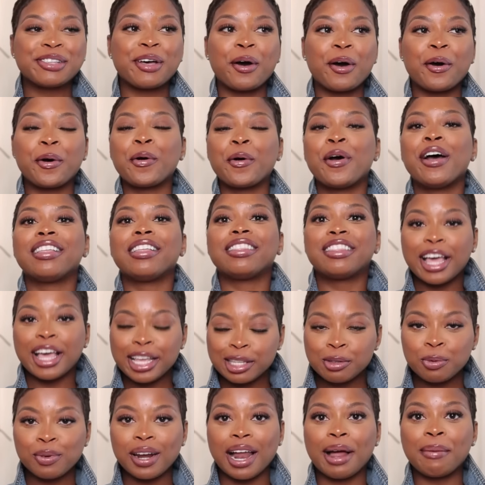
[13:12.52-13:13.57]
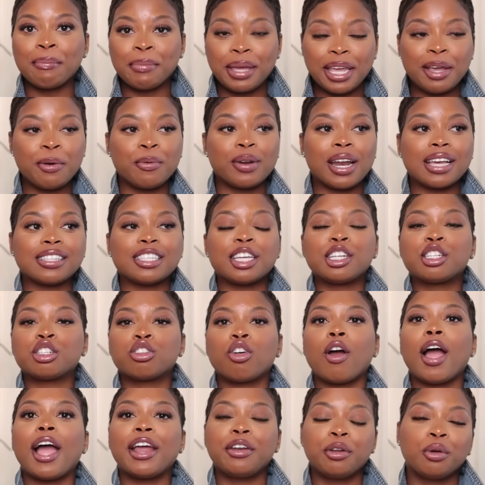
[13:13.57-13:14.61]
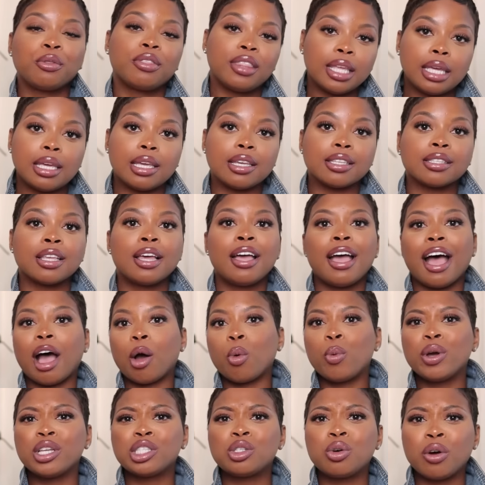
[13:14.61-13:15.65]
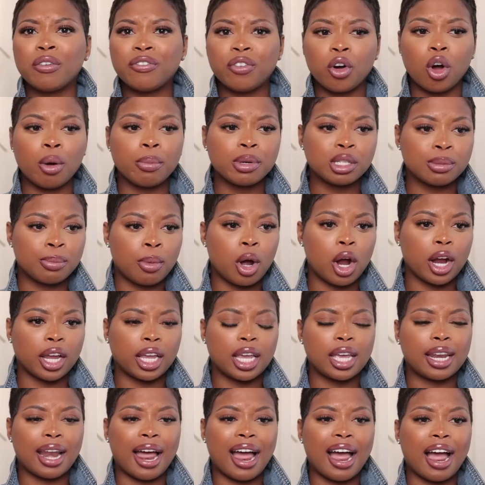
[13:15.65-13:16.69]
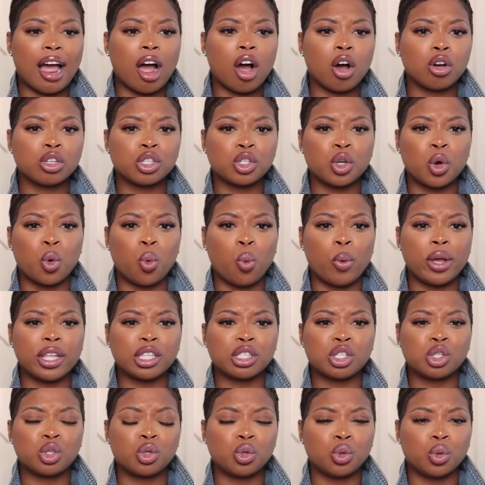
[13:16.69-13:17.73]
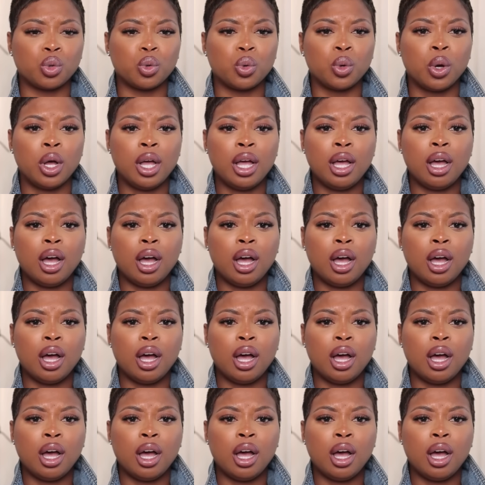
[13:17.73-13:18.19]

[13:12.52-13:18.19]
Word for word: so that's what i mean when i say try new things i went to a farmer's market i also went to